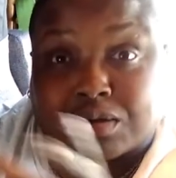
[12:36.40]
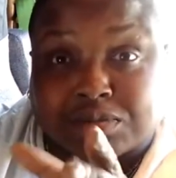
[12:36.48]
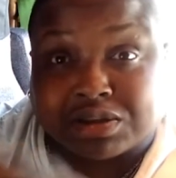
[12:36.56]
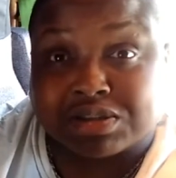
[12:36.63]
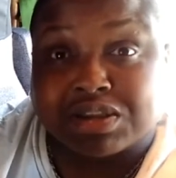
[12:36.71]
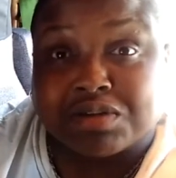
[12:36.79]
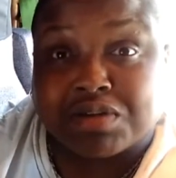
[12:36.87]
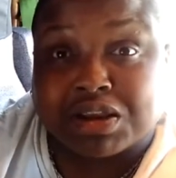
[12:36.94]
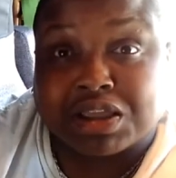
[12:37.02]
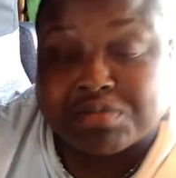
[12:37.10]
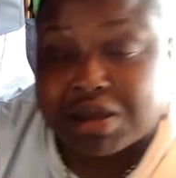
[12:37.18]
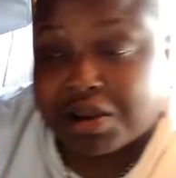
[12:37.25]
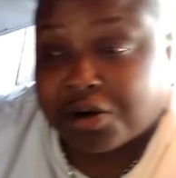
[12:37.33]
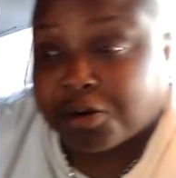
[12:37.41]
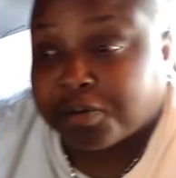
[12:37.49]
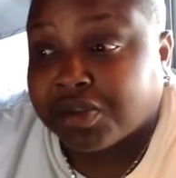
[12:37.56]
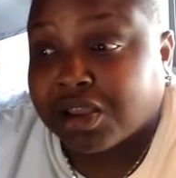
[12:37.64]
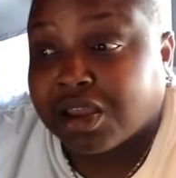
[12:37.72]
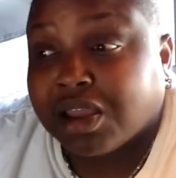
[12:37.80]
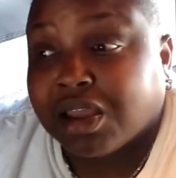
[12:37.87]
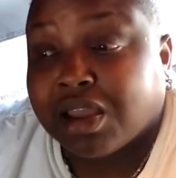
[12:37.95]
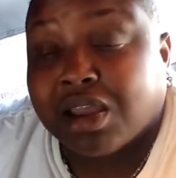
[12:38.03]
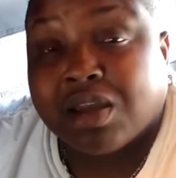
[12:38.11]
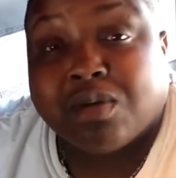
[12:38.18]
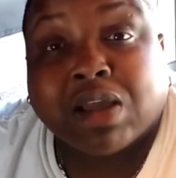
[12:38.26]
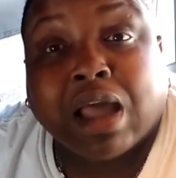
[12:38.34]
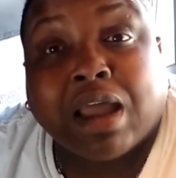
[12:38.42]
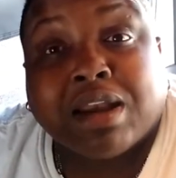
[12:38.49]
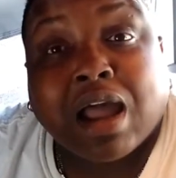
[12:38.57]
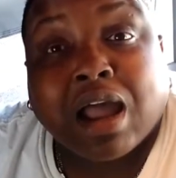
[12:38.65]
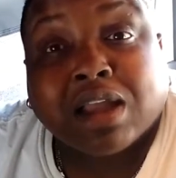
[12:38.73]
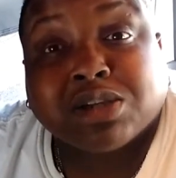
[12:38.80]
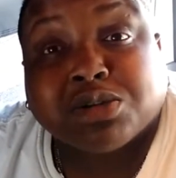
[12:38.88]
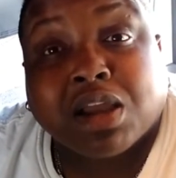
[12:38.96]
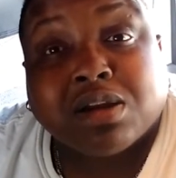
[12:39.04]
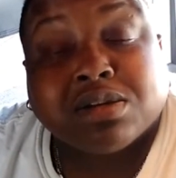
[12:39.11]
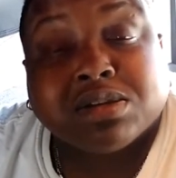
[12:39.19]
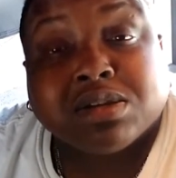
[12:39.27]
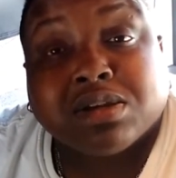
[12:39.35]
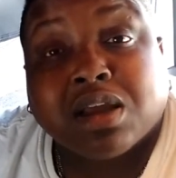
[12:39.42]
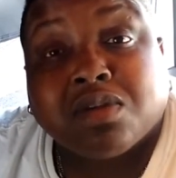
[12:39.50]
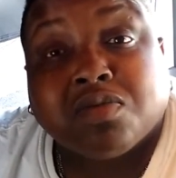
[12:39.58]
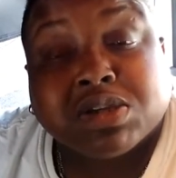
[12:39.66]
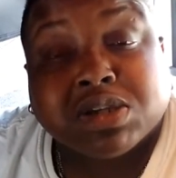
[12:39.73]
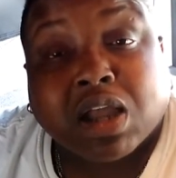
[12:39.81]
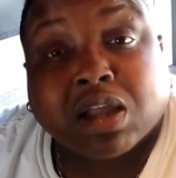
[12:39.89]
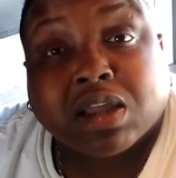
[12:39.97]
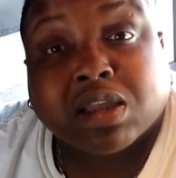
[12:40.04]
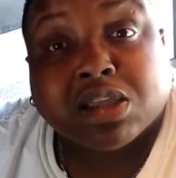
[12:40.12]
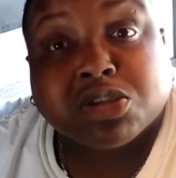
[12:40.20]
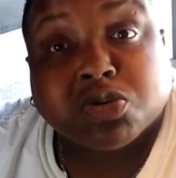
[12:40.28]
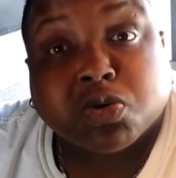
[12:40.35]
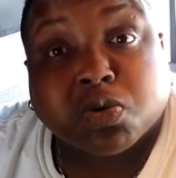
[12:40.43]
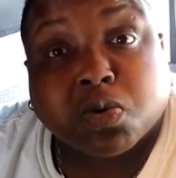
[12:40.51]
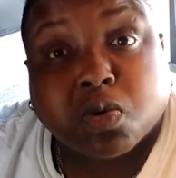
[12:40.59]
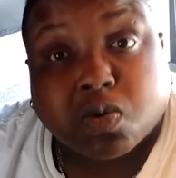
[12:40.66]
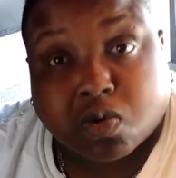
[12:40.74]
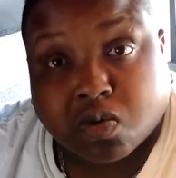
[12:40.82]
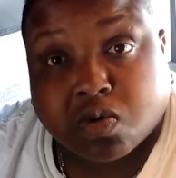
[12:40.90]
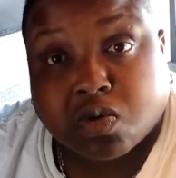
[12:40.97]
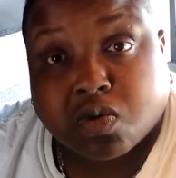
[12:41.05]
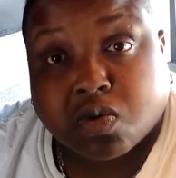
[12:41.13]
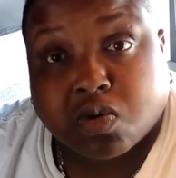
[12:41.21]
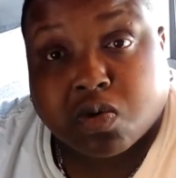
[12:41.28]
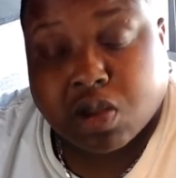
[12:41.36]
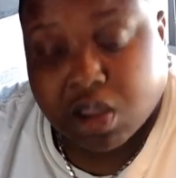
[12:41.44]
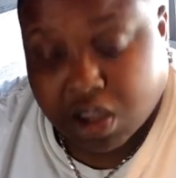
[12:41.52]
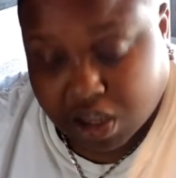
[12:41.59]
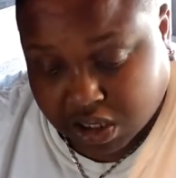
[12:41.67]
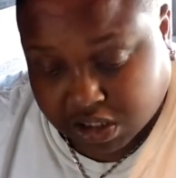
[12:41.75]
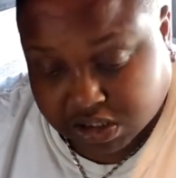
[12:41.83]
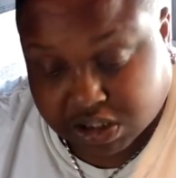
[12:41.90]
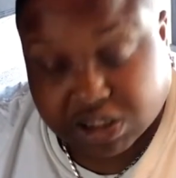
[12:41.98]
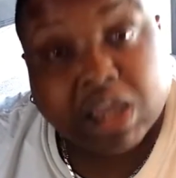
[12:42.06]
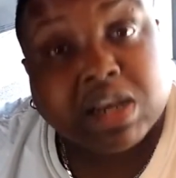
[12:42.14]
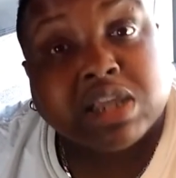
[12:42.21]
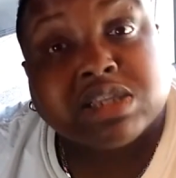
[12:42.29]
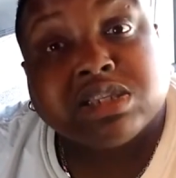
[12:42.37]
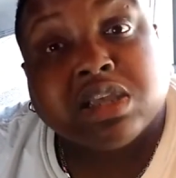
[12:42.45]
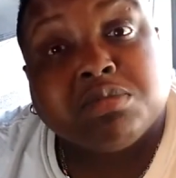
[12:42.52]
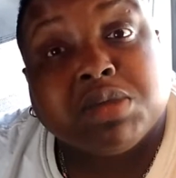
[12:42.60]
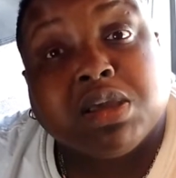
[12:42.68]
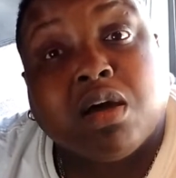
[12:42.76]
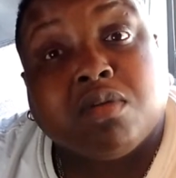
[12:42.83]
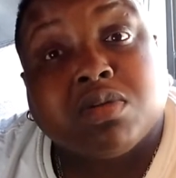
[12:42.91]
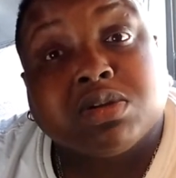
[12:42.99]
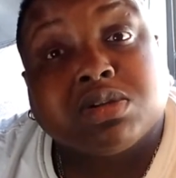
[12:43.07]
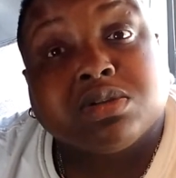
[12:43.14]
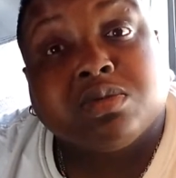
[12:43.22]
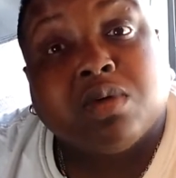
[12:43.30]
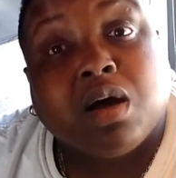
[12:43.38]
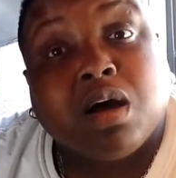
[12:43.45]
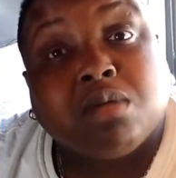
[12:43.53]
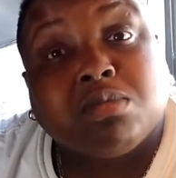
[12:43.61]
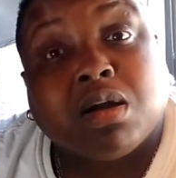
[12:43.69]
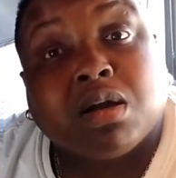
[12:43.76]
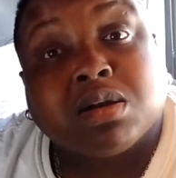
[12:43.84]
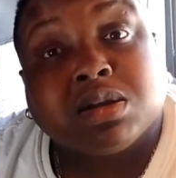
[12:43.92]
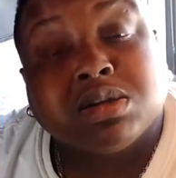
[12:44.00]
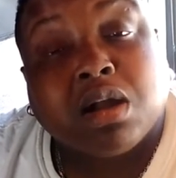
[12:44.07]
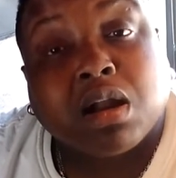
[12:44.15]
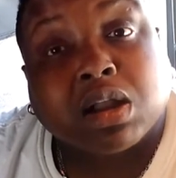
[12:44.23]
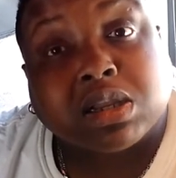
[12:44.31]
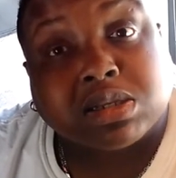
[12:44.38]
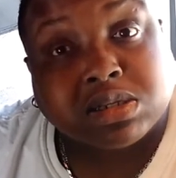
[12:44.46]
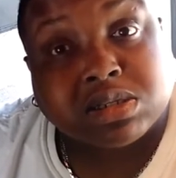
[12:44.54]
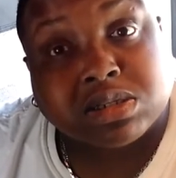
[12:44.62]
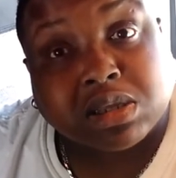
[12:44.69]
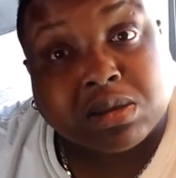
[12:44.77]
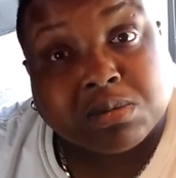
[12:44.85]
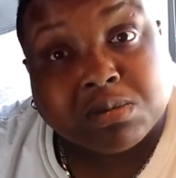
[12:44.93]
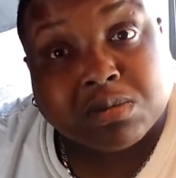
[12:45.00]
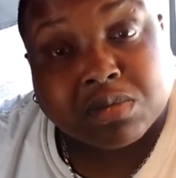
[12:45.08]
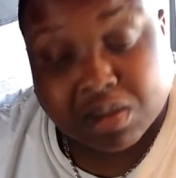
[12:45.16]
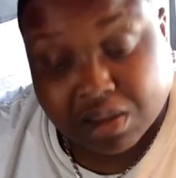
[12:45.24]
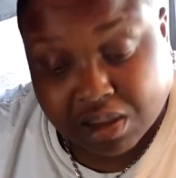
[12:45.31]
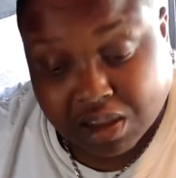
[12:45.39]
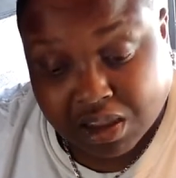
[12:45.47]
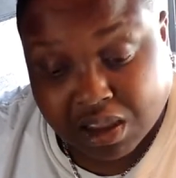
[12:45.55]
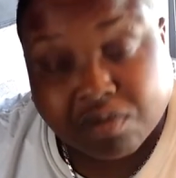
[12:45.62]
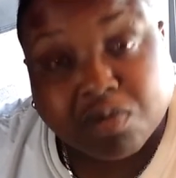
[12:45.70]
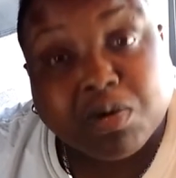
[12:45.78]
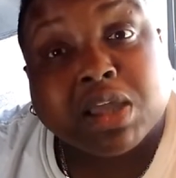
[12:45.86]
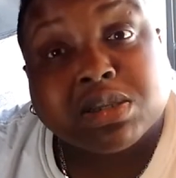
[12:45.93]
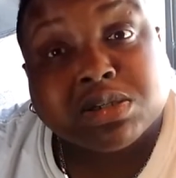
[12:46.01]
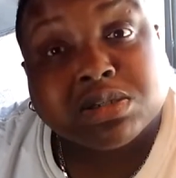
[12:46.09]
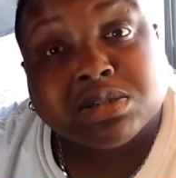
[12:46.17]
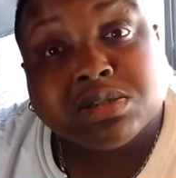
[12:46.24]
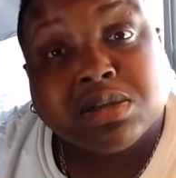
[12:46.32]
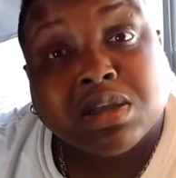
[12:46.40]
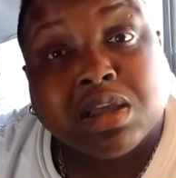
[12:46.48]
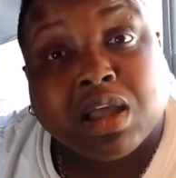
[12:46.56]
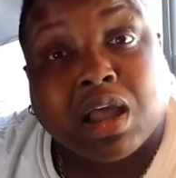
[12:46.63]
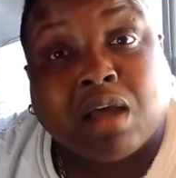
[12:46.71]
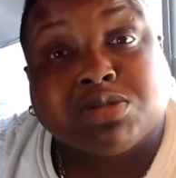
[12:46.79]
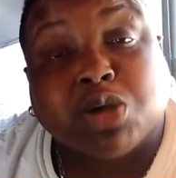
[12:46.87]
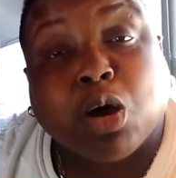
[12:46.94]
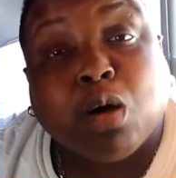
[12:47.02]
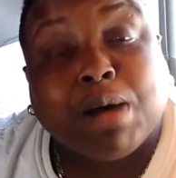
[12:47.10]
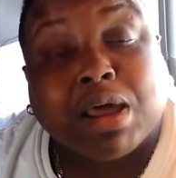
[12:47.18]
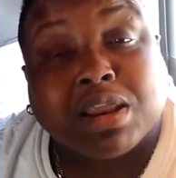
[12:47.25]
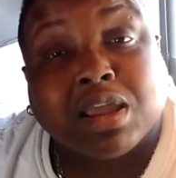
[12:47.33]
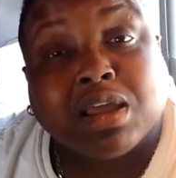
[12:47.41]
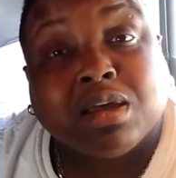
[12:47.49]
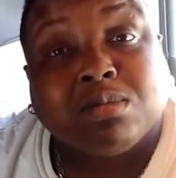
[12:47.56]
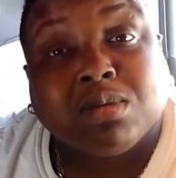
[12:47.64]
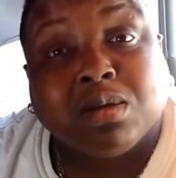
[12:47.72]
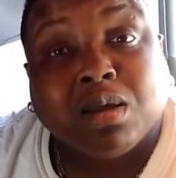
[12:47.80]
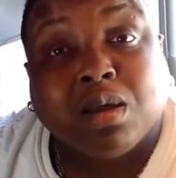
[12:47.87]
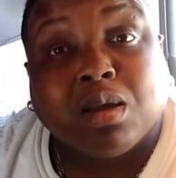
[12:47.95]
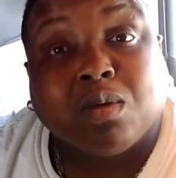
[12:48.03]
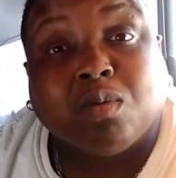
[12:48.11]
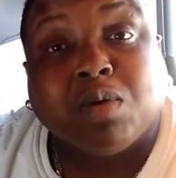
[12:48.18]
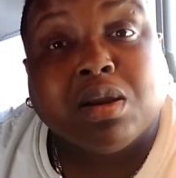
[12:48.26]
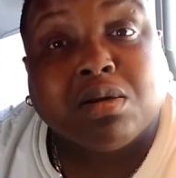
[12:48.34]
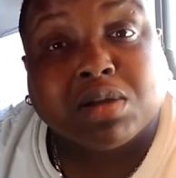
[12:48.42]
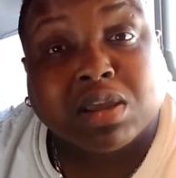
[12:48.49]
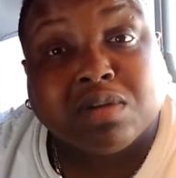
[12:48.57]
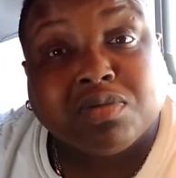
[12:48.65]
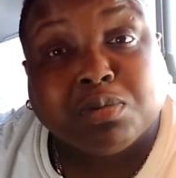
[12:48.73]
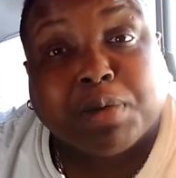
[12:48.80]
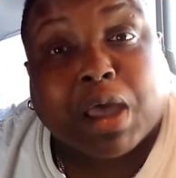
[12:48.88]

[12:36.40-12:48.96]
I'm, he's getting ready to get better. We got nine trailers, and none of which I could get to. So then they send me over to Walmart and Target DC, of which I'm told by them, we don't give you